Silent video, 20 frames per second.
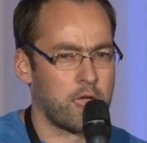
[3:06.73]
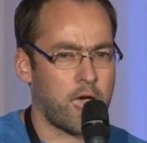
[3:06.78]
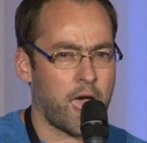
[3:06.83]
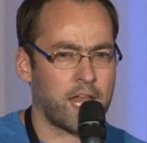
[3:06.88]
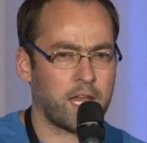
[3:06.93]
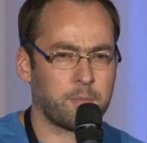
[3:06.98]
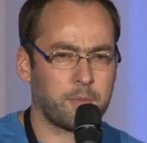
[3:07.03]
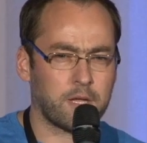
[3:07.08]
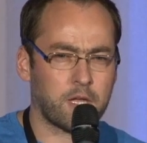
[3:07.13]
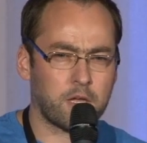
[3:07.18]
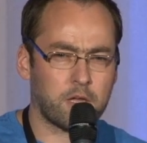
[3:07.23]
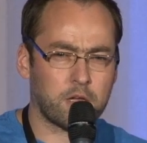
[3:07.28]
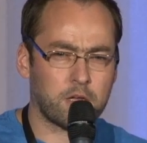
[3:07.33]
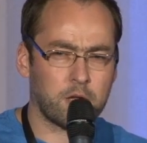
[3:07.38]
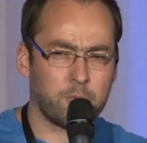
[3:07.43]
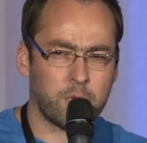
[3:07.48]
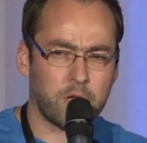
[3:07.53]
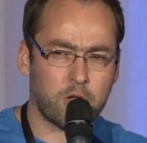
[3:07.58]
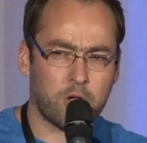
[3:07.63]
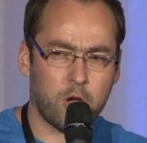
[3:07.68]
and it be-
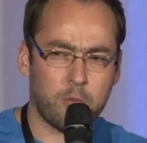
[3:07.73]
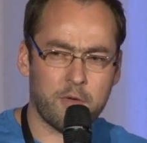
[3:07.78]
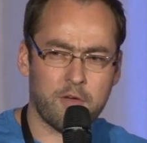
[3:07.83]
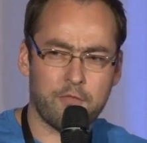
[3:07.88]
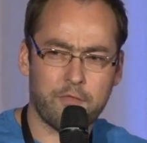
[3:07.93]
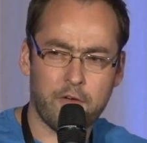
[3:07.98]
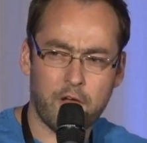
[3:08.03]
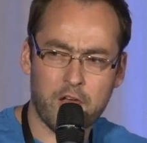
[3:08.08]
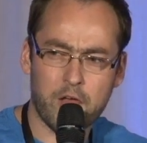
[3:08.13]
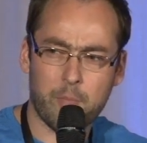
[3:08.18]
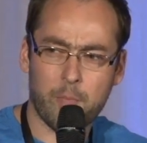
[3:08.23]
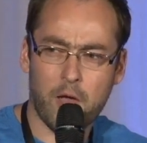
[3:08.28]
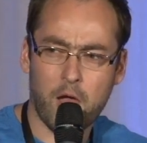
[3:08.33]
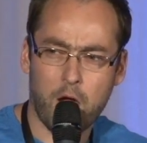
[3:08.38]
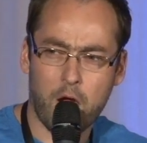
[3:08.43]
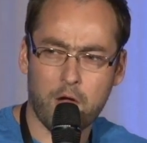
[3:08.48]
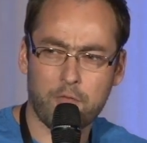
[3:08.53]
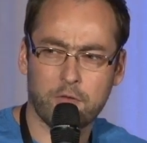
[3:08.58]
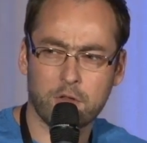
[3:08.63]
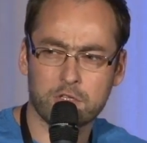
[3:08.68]
can become a very
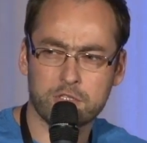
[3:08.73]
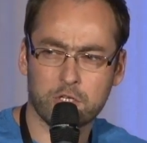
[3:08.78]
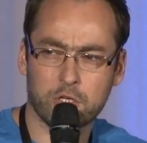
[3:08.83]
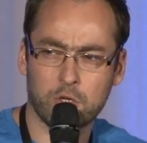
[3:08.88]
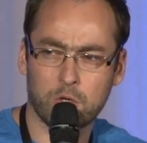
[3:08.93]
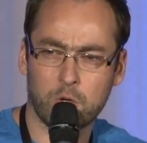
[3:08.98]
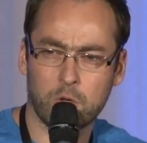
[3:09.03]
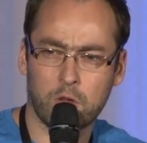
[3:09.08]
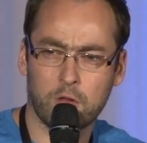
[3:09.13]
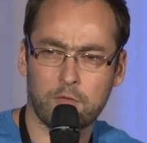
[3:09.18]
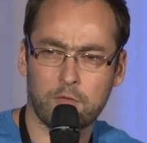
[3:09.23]
powerful tool